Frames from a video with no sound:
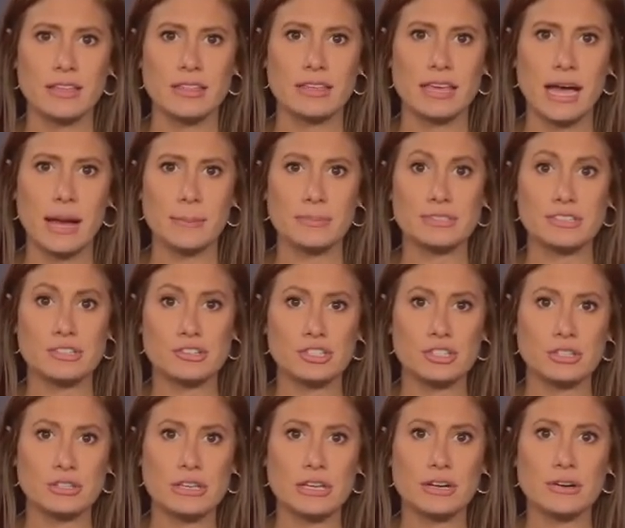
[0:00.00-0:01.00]
The
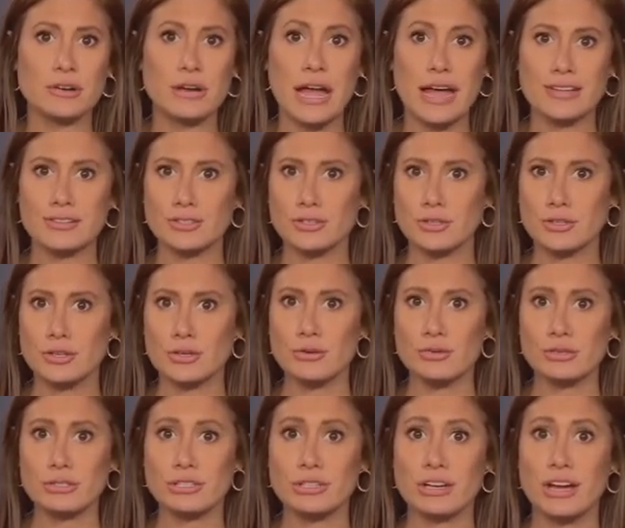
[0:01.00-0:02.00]
opposition leader has
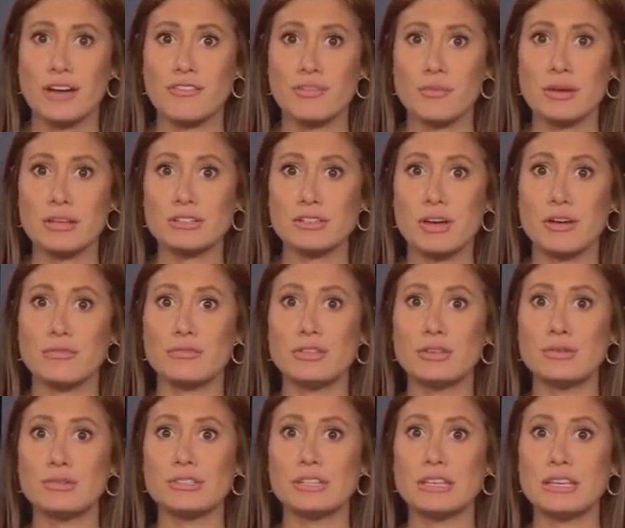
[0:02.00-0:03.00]
accused the government of
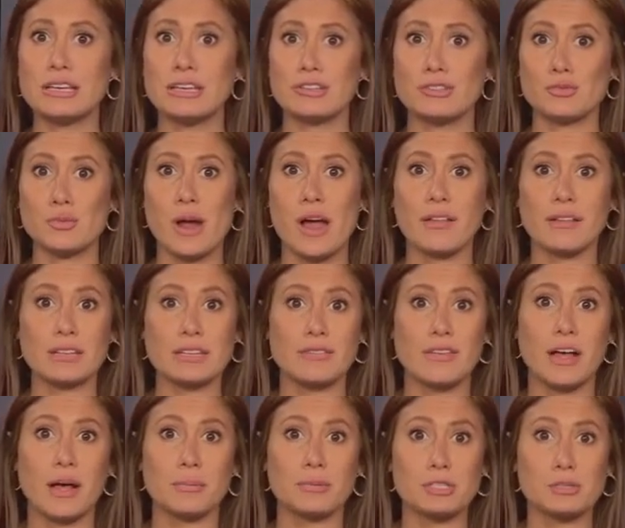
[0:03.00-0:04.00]
using
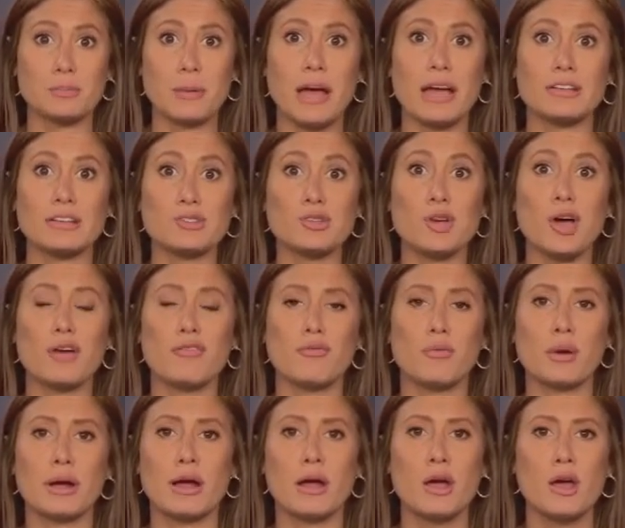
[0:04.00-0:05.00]
Israeli-developed spy
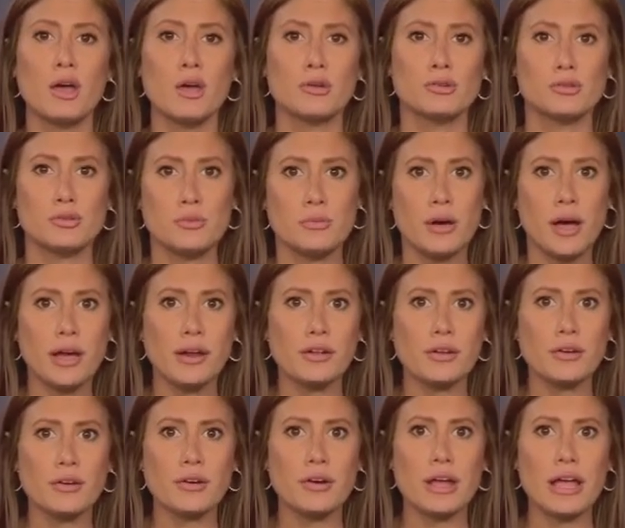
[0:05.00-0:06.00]
software to
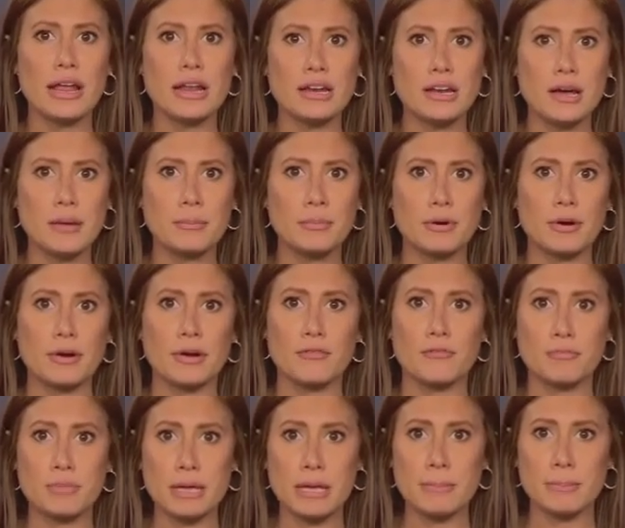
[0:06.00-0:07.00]
monitor a number
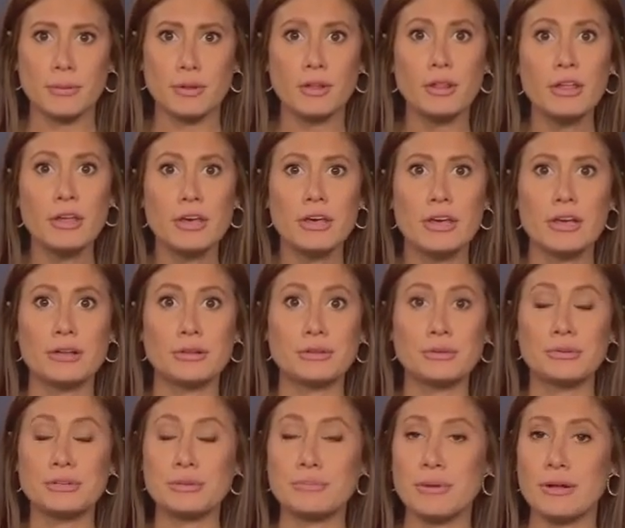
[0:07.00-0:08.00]
of people,
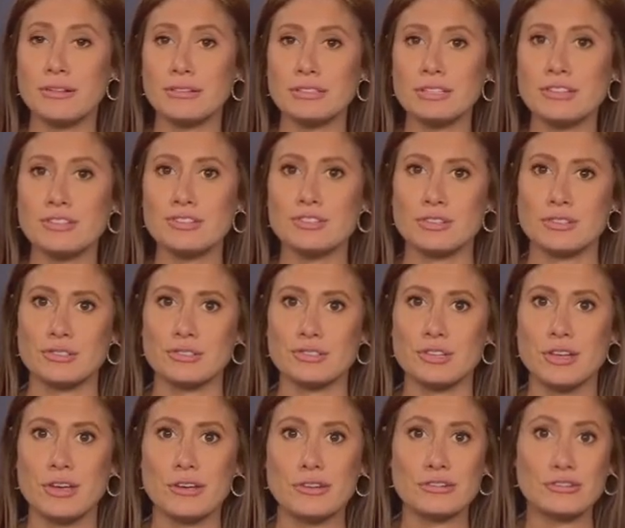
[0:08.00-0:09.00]
including politicians,
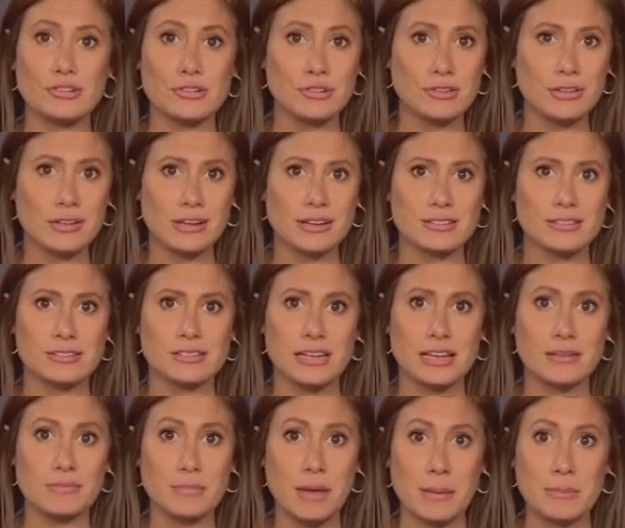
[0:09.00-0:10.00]
journalists,
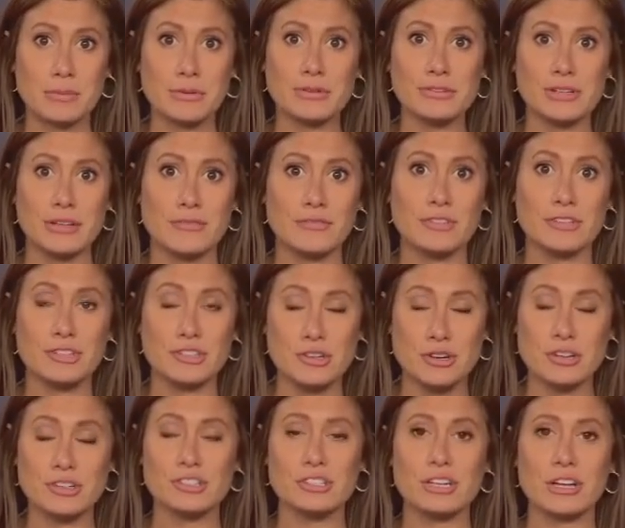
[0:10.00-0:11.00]
and members of the
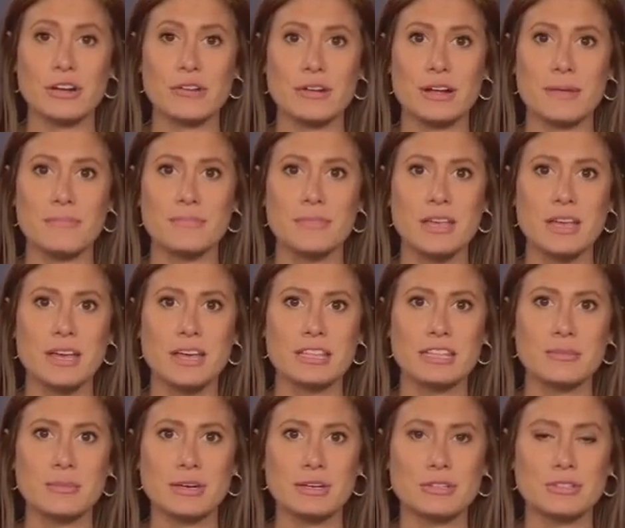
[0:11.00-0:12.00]
judiciary.
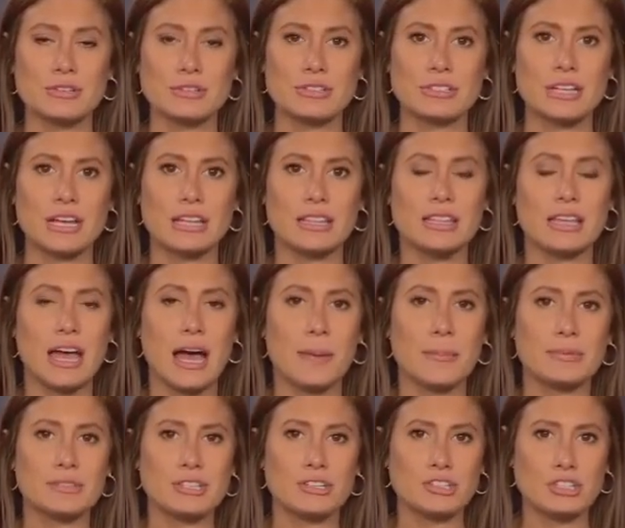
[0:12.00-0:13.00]
The minister said the
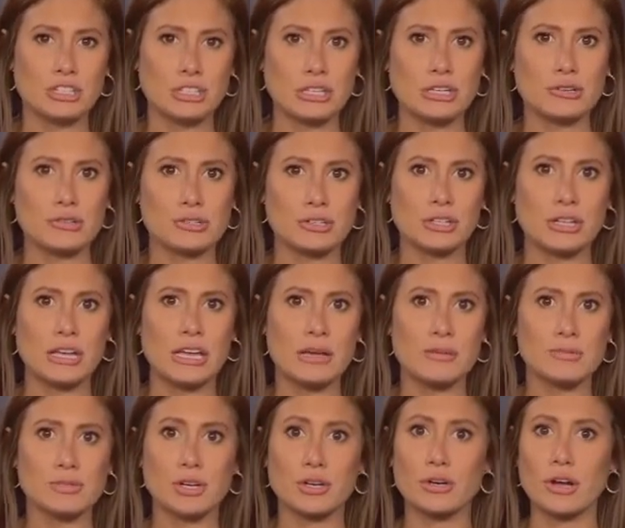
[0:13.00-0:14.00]
opposition leader's
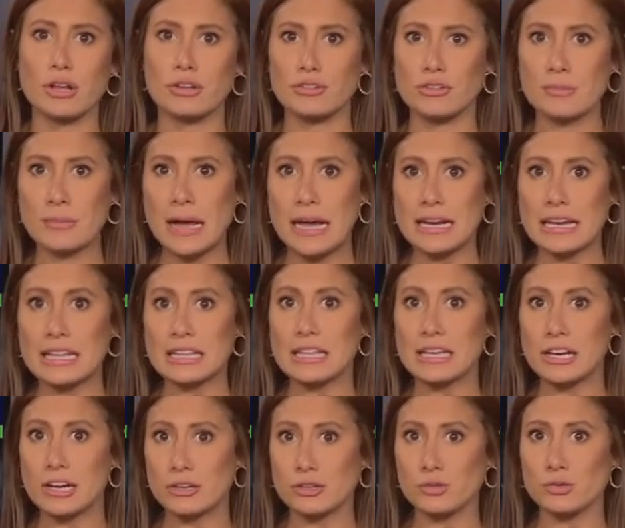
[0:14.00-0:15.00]
claims are undermining the
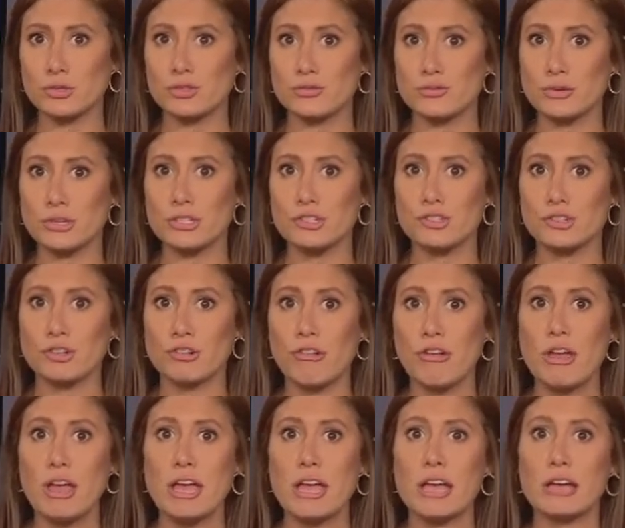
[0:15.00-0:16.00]
country's regional
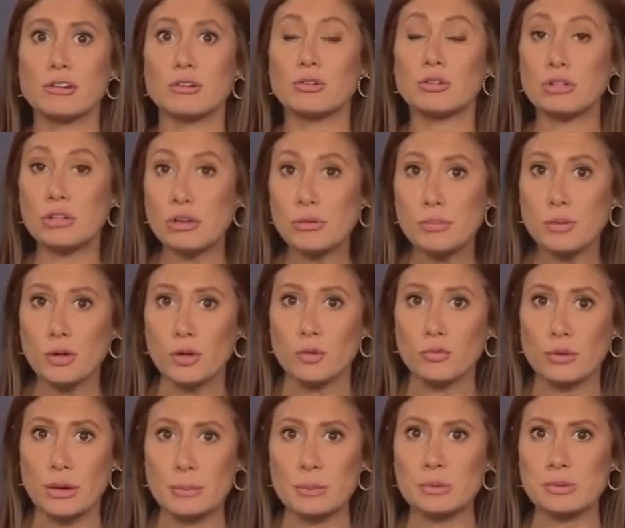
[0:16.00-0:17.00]
and global
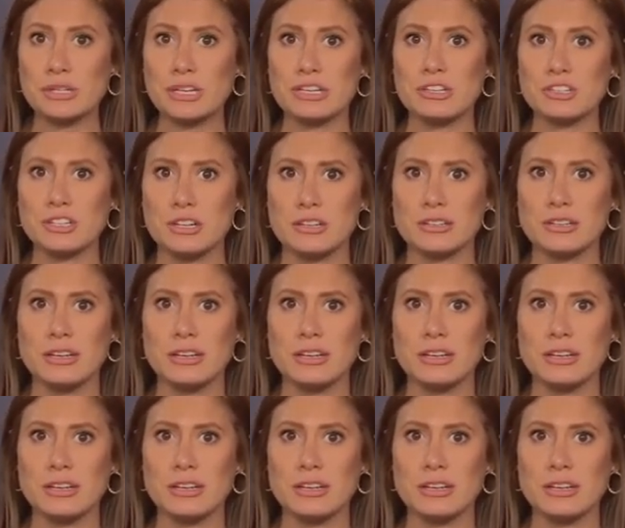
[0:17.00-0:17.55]
reputation.